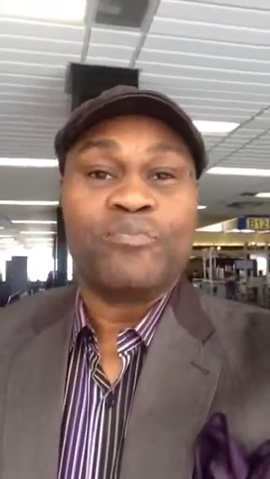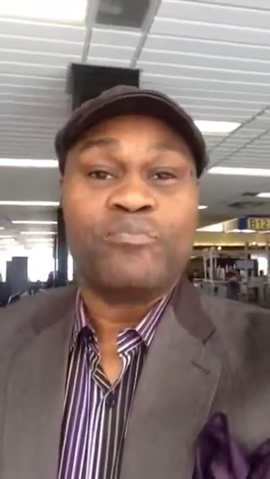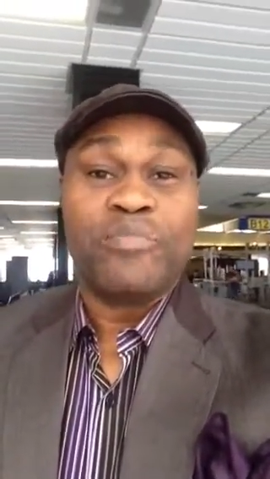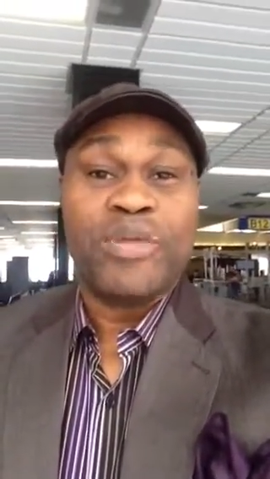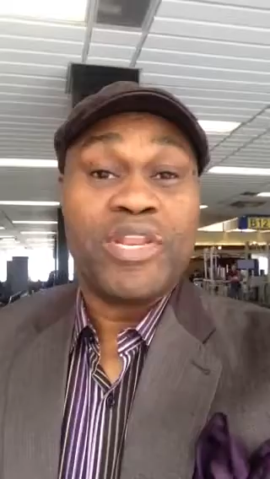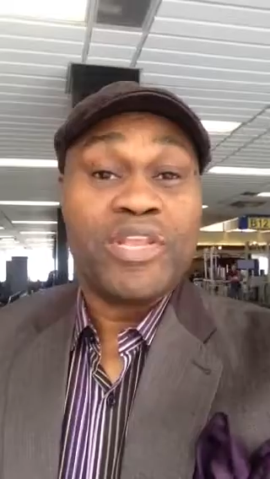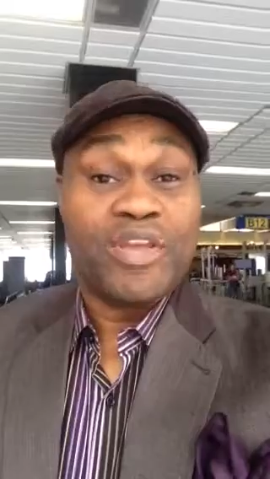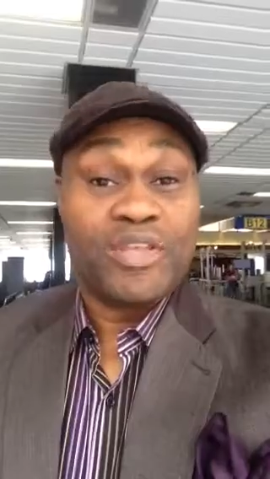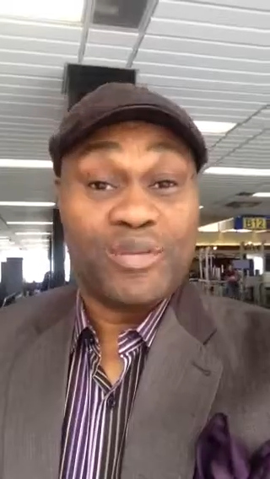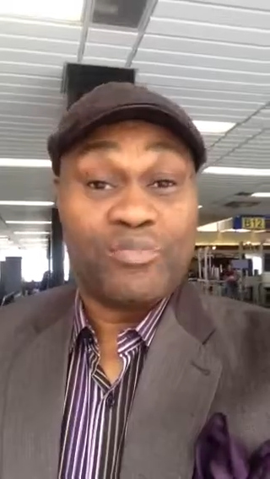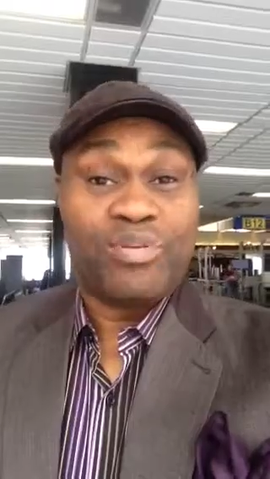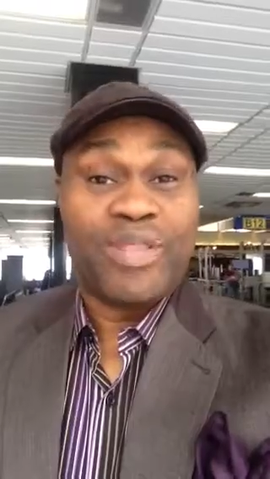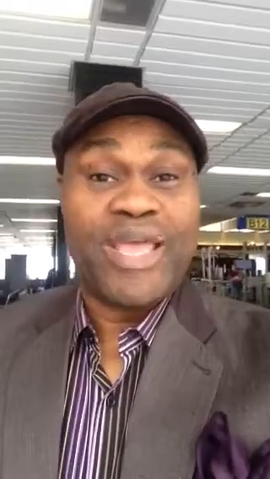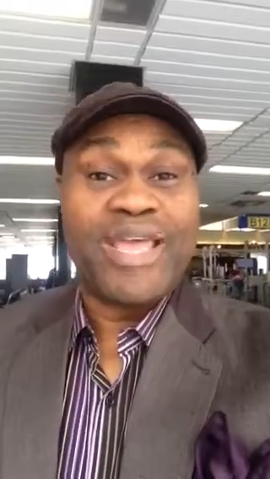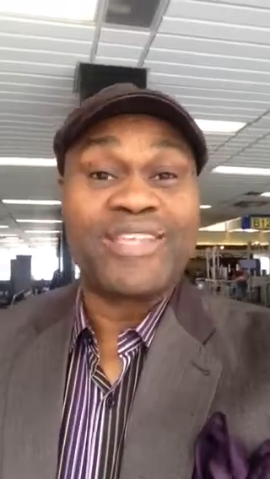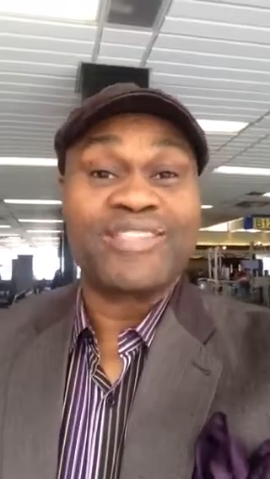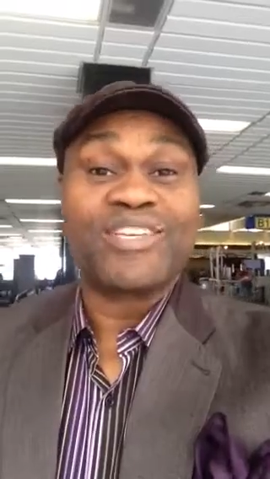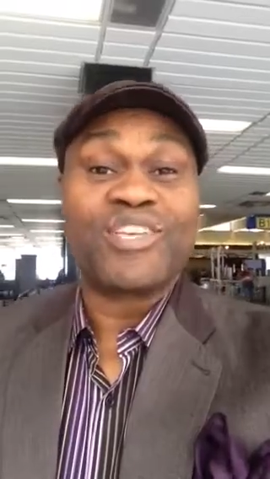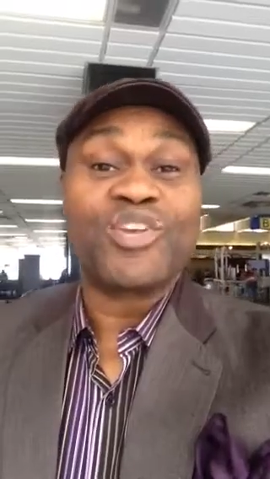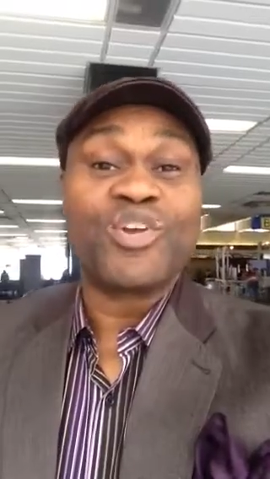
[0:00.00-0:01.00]
Many are the
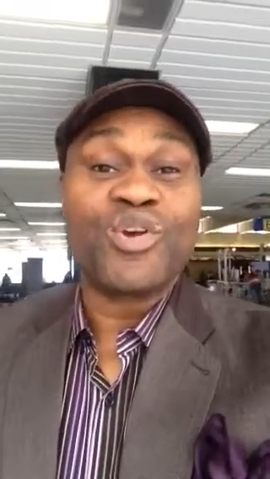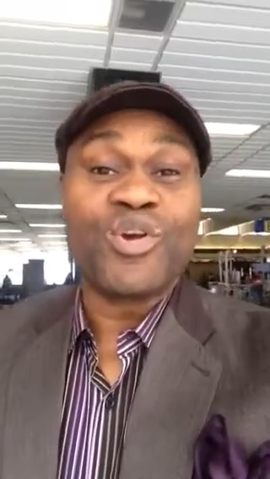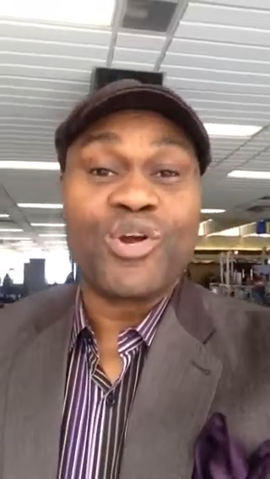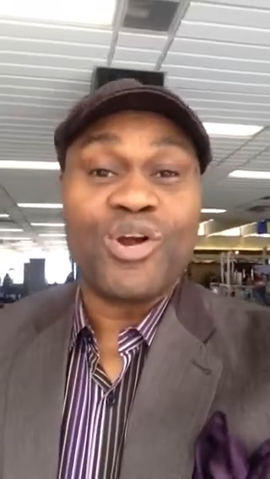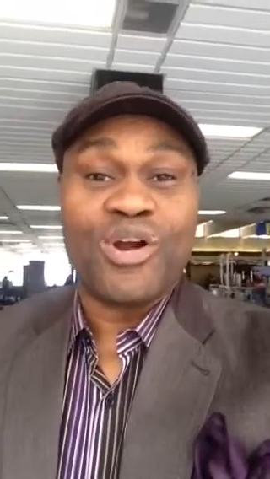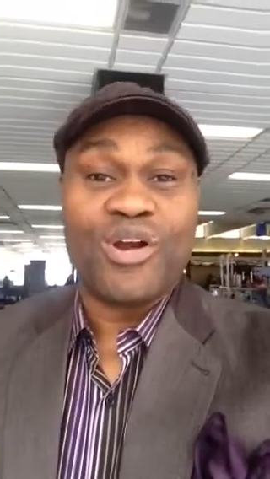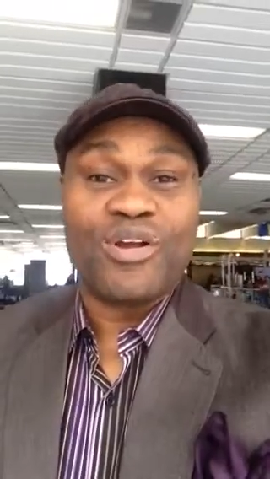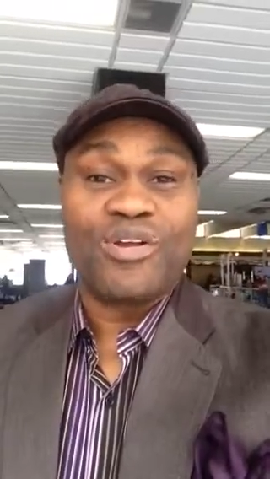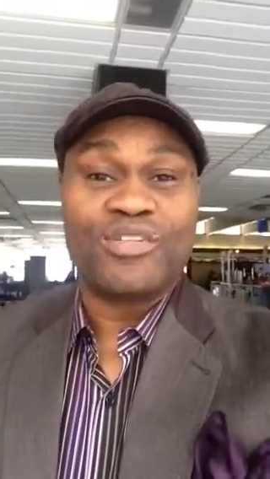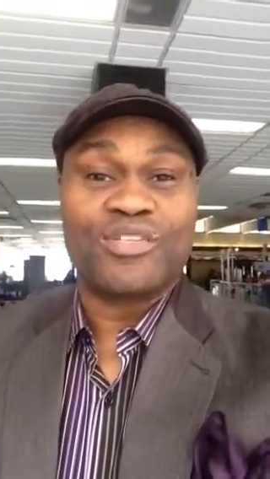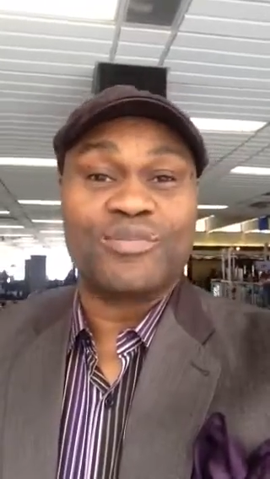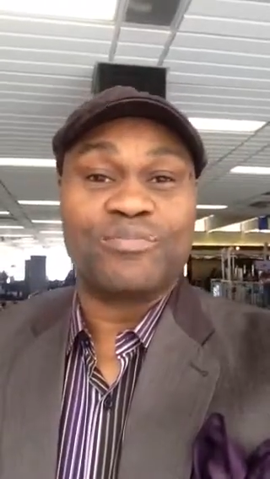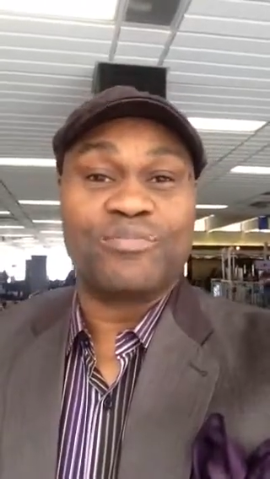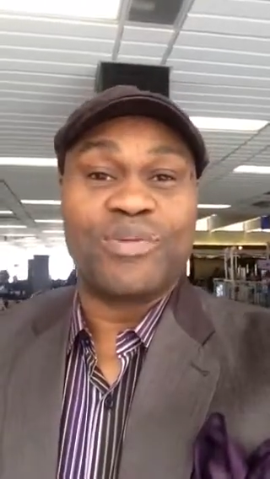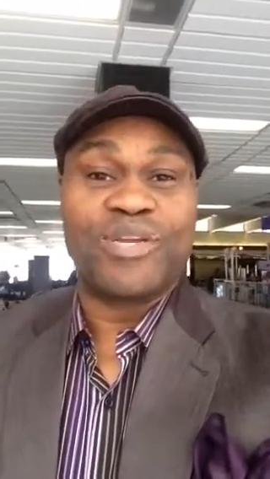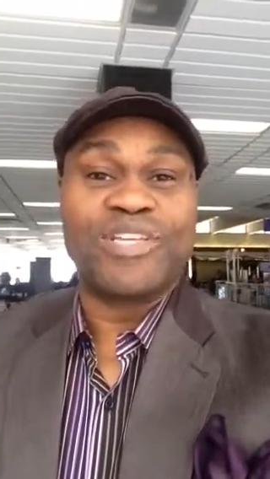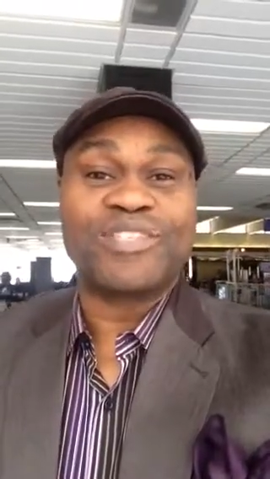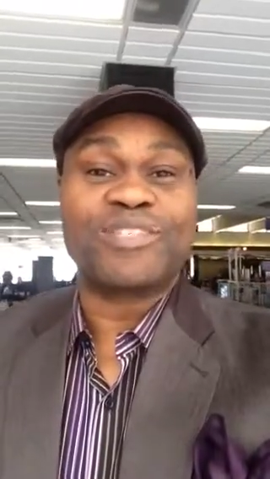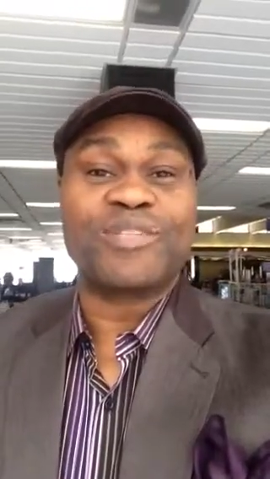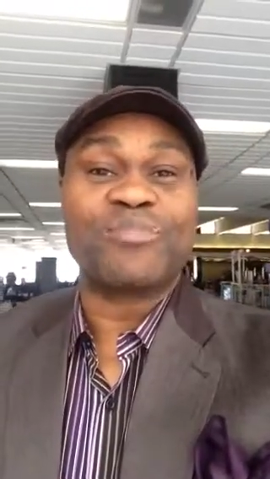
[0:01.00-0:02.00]
plans in your hearts,
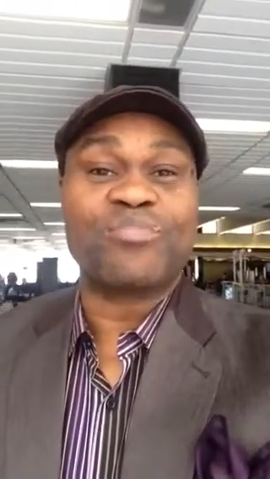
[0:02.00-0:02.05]
but it's